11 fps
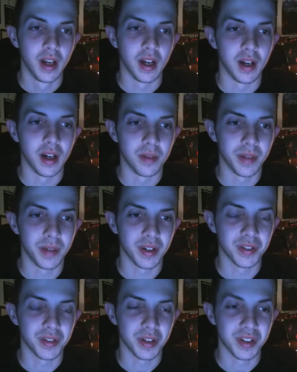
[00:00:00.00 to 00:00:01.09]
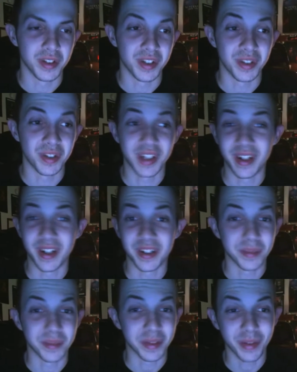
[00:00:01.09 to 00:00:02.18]
because she's still seen her as
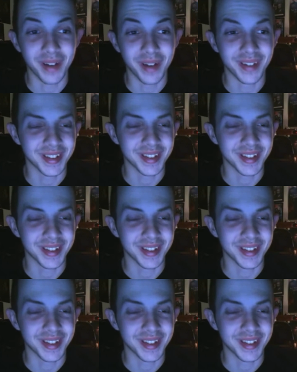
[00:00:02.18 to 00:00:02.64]
Miss Previtt.